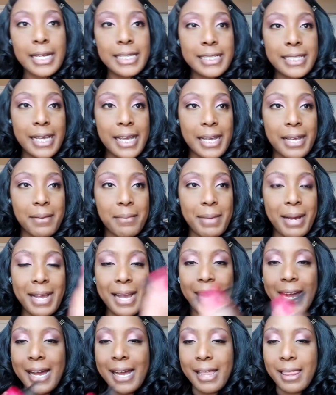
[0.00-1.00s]
I take
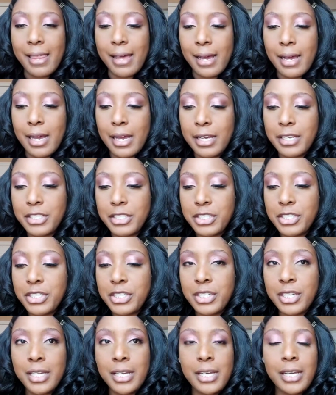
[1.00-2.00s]
my
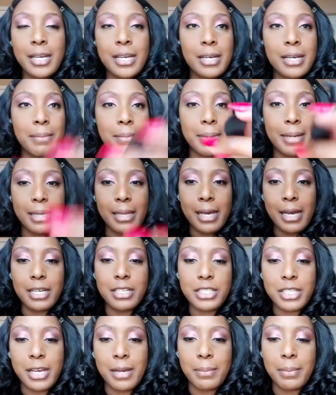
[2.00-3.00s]
eyelash, my
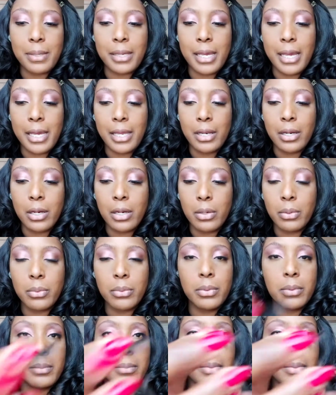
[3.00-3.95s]
lash applicator,